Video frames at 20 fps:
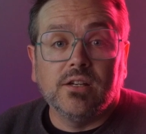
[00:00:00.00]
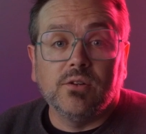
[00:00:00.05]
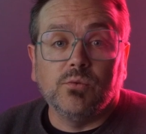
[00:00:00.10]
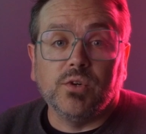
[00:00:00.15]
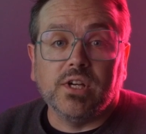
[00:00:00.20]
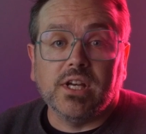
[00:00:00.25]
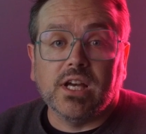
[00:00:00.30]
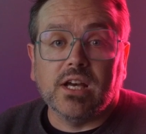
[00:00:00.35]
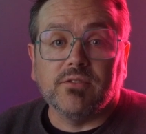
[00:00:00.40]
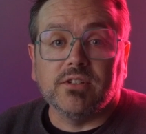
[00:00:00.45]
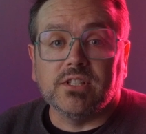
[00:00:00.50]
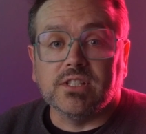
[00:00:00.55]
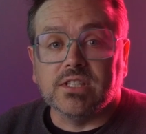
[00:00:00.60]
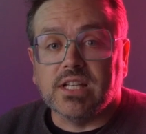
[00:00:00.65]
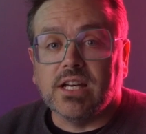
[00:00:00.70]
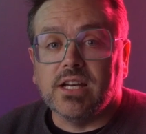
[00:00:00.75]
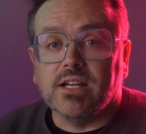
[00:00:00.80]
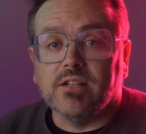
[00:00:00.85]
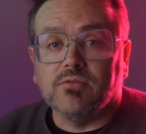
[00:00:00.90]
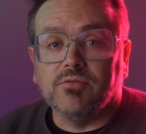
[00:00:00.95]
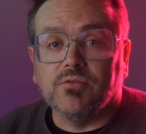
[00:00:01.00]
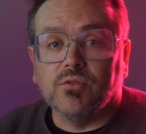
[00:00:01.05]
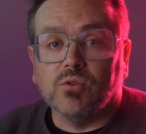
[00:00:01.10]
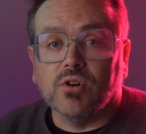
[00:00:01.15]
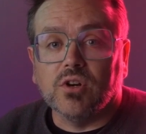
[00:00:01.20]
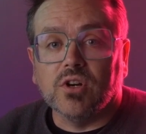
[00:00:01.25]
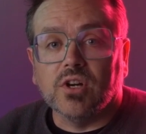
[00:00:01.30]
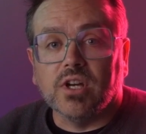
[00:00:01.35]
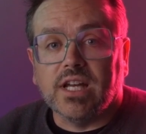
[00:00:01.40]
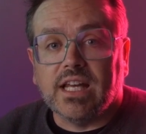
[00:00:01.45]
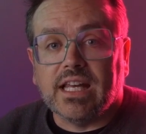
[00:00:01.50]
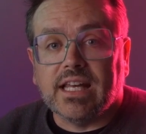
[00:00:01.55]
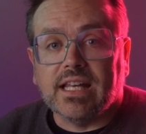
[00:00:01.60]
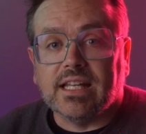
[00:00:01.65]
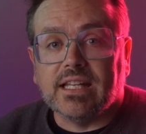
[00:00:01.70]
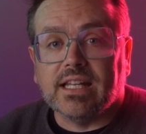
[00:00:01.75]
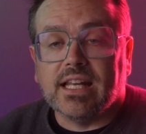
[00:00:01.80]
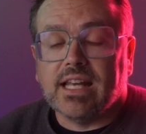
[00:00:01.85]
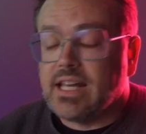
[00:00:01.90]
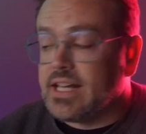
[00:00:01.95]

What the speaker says: we have a design for an